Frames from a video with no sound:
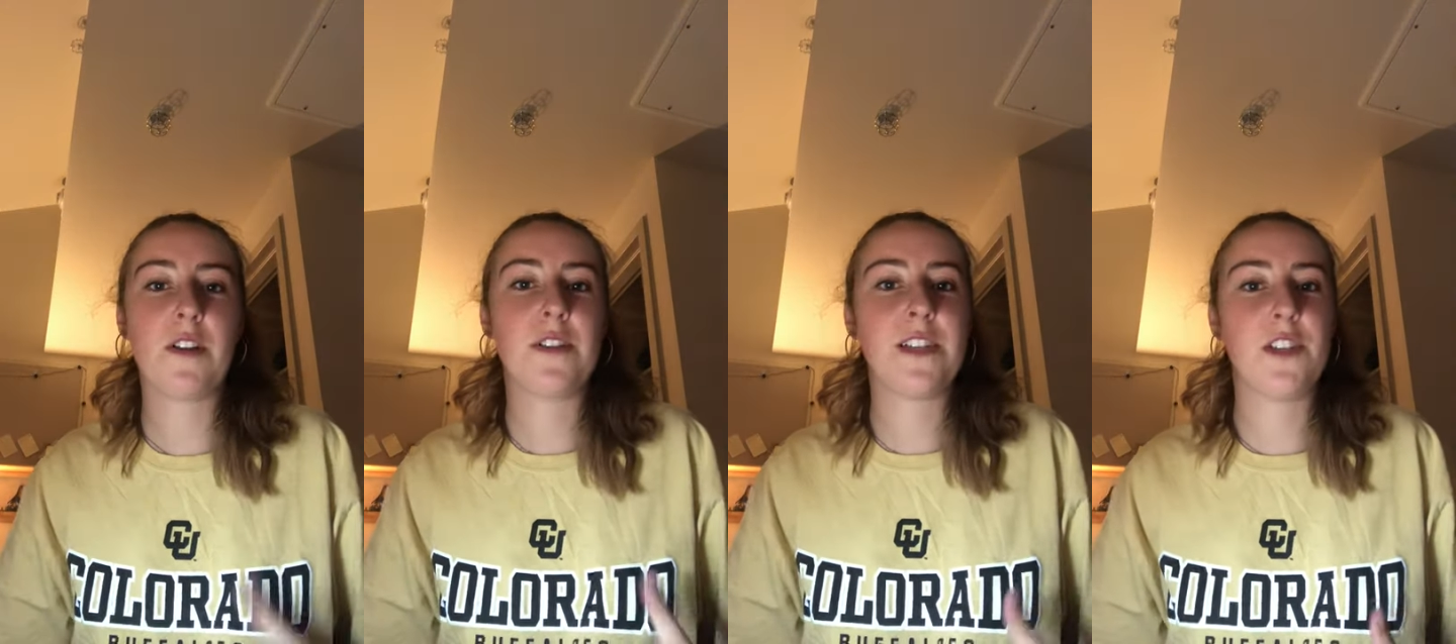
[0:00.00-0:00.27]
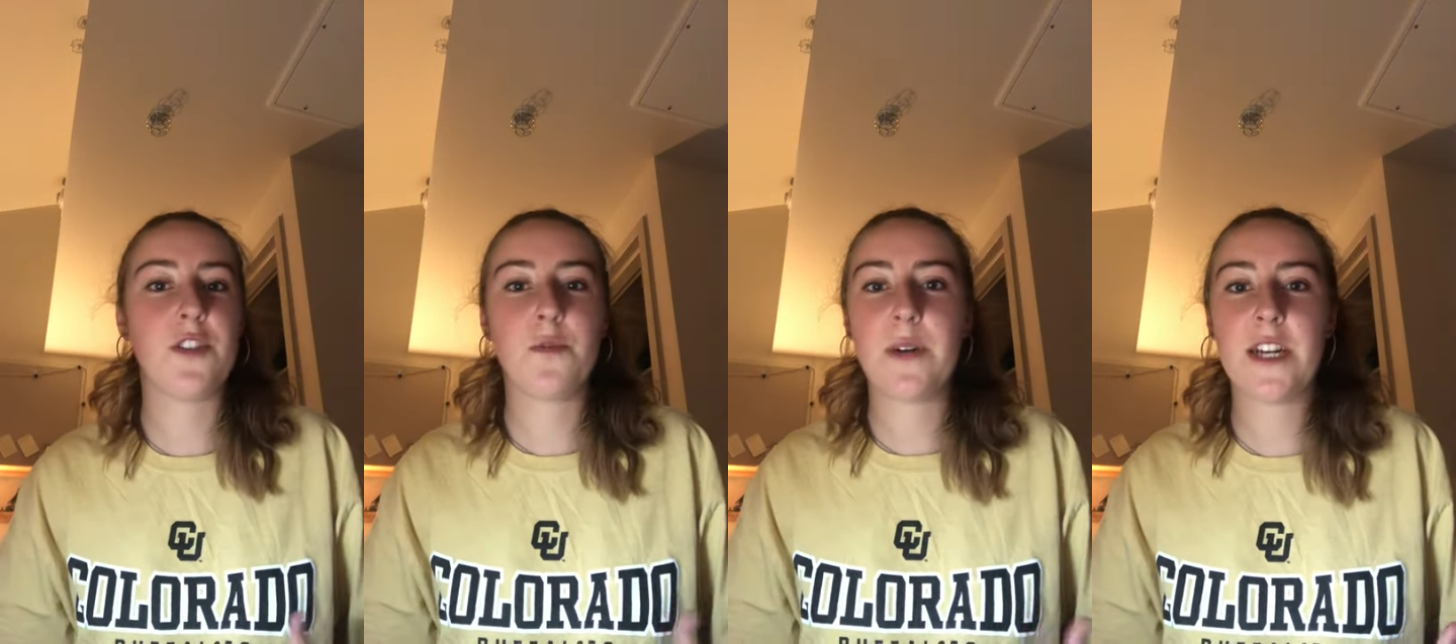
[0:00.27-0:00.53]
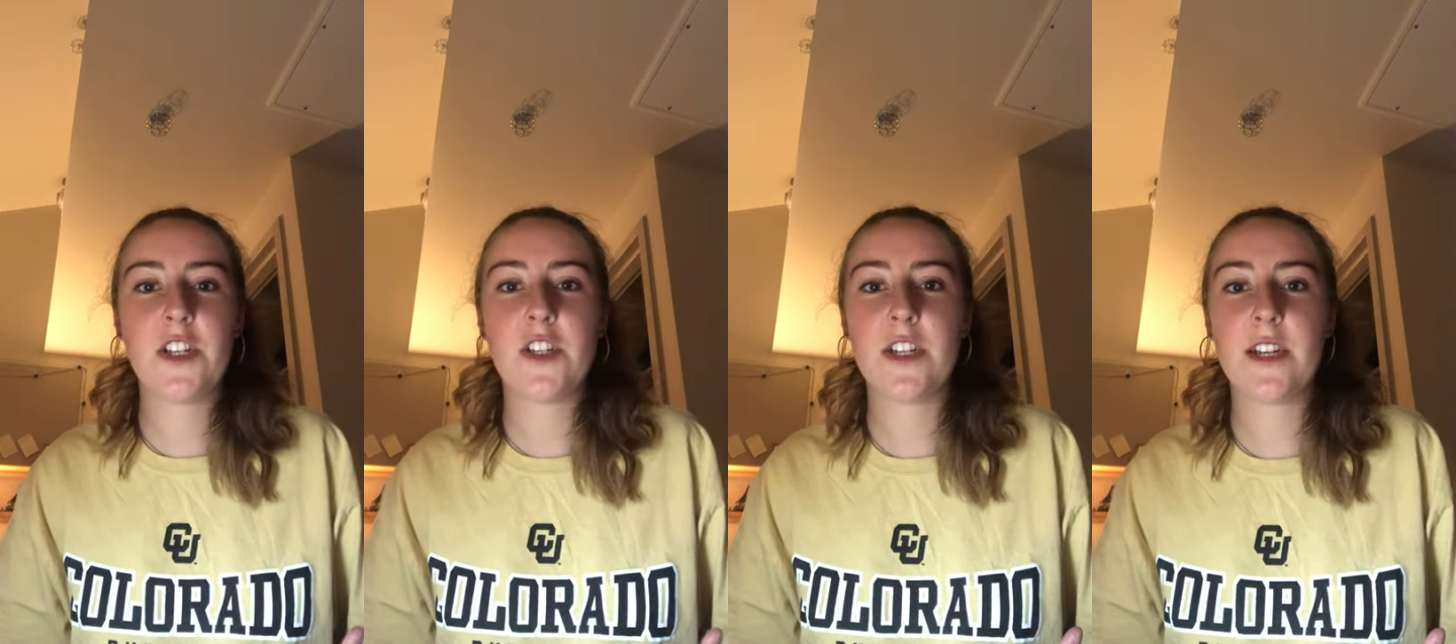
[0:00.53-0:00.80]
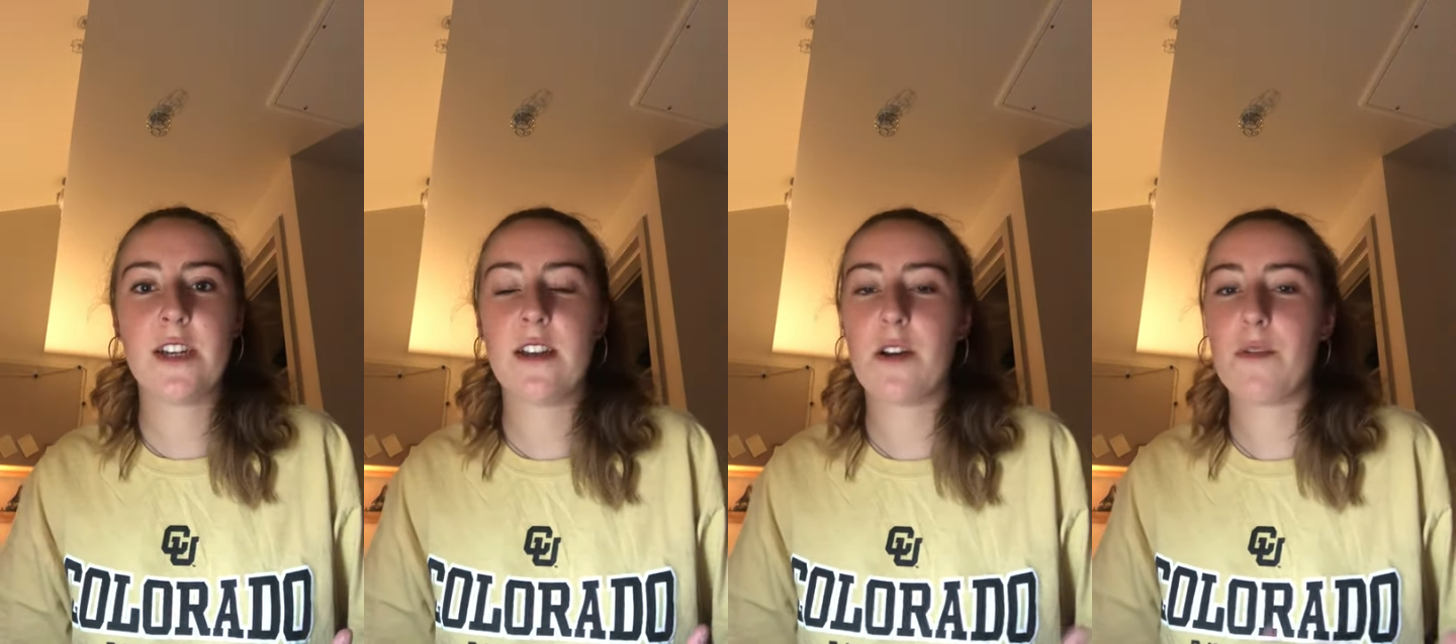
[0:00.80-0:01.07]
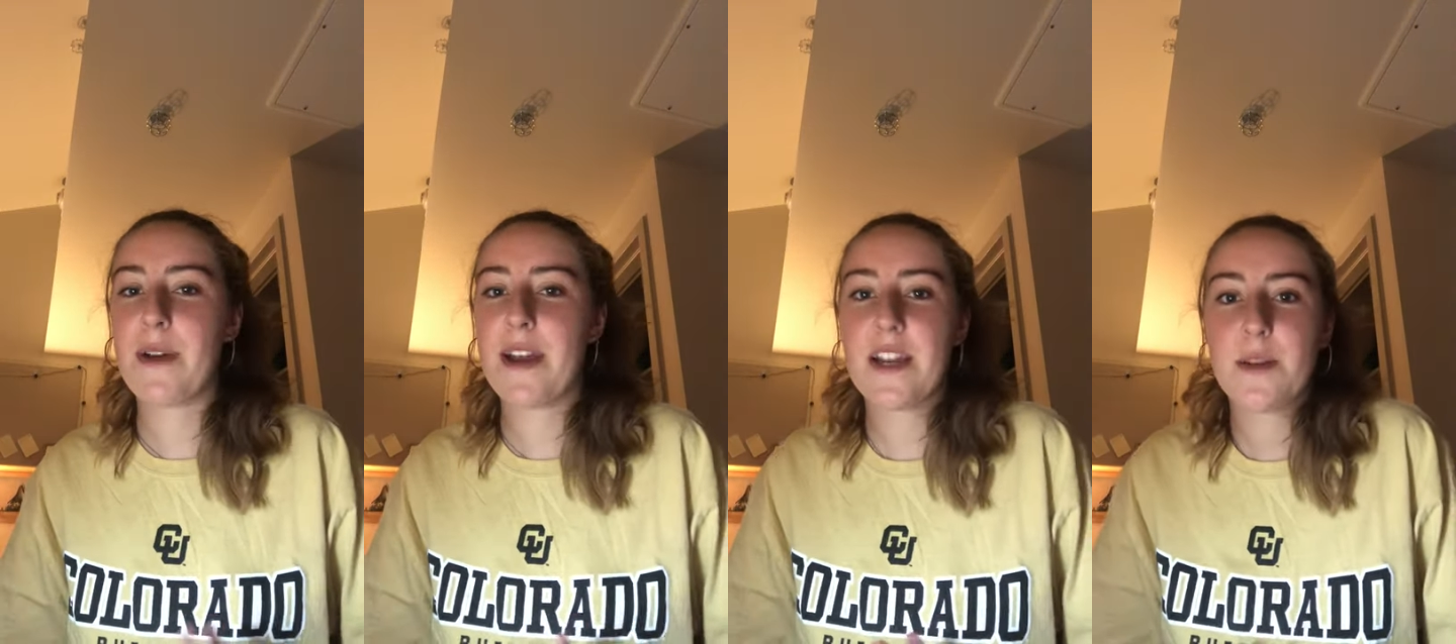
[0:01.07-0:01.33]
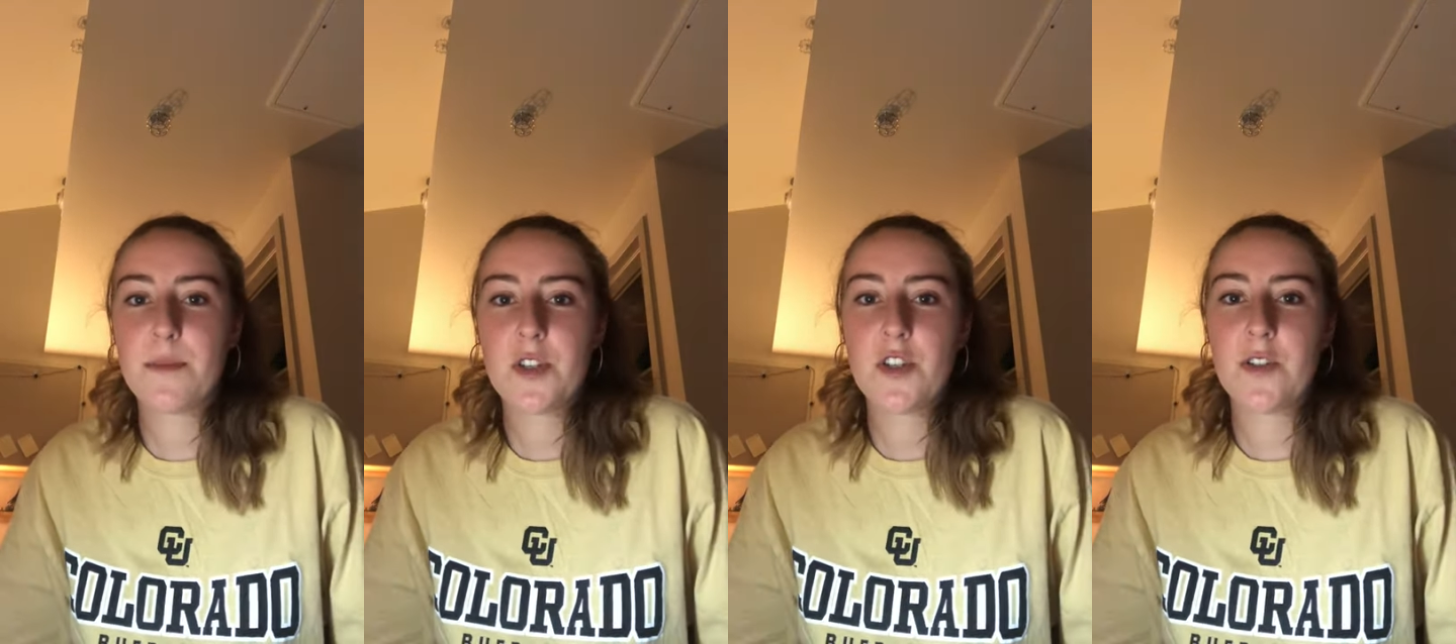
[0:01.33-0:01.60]
their situation, a
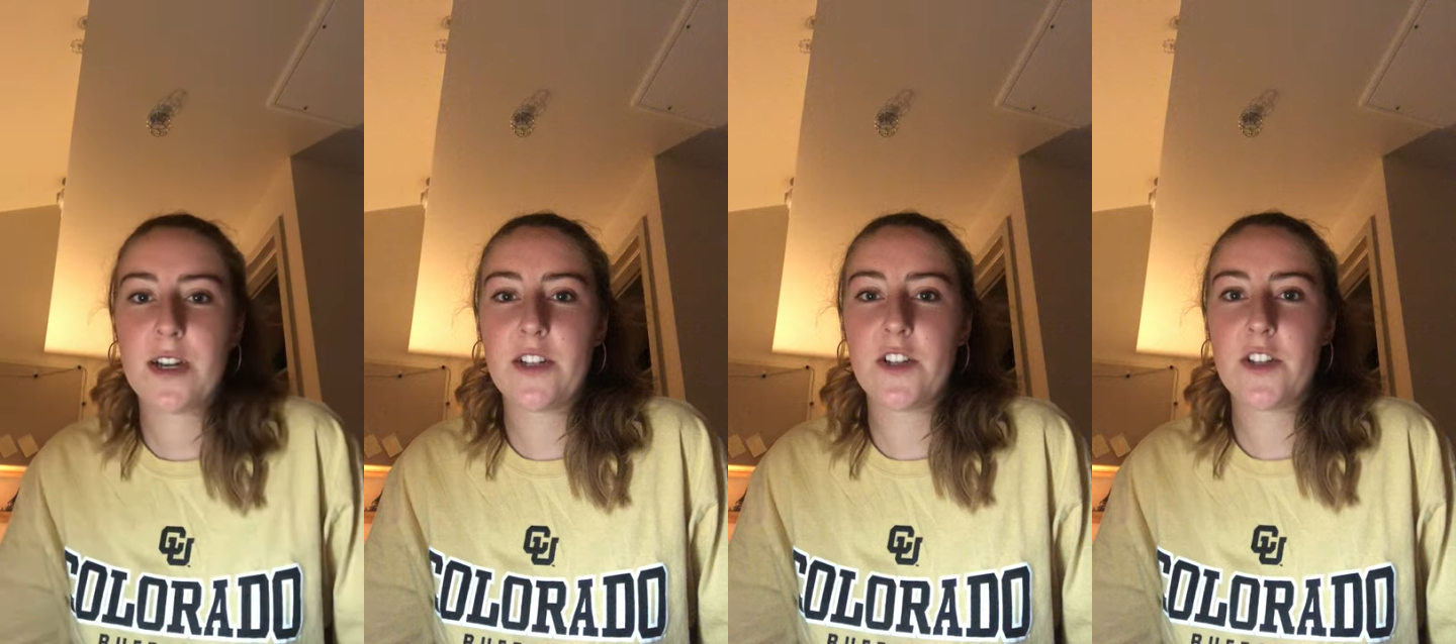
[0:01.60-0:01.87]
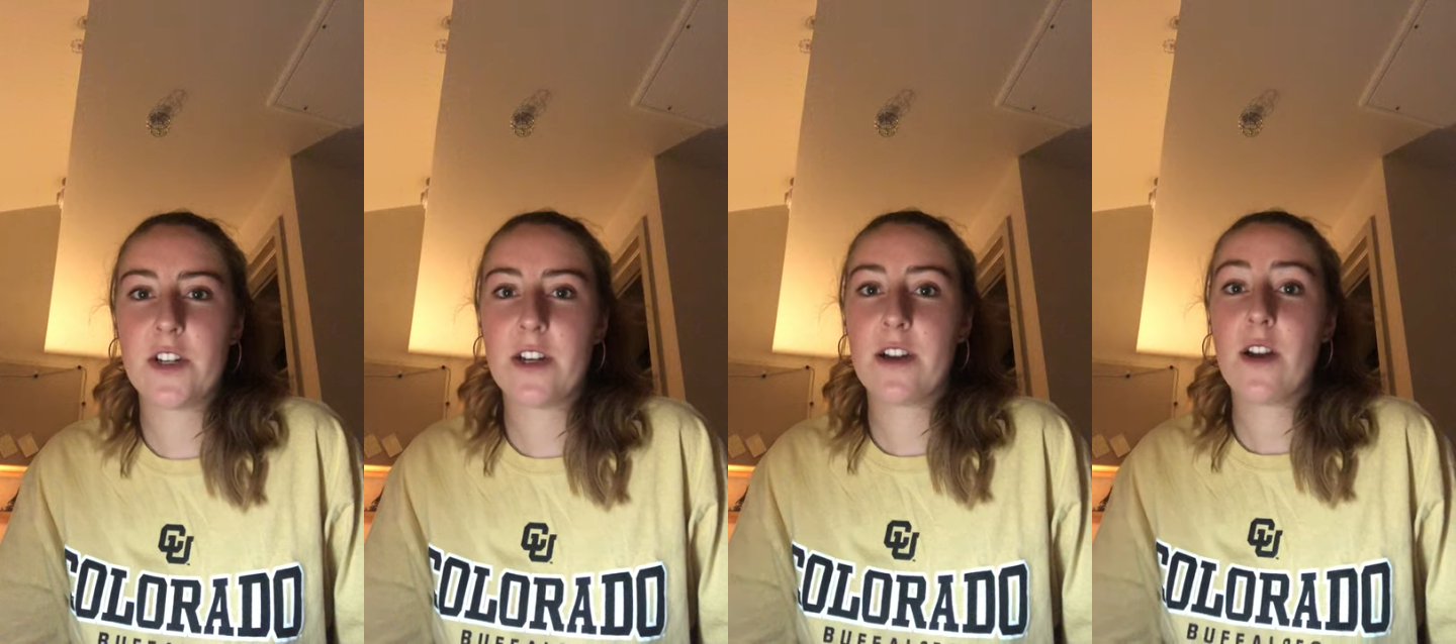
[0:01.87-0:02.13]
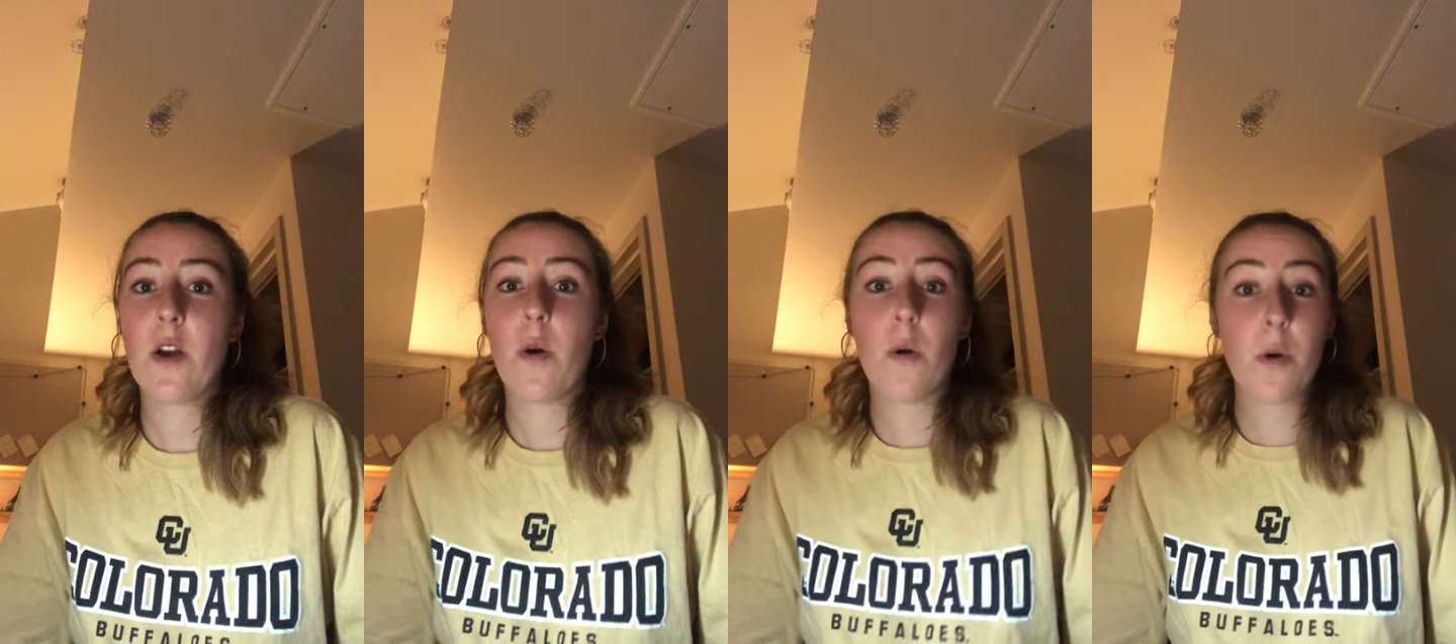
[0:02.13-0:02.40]
random stranger,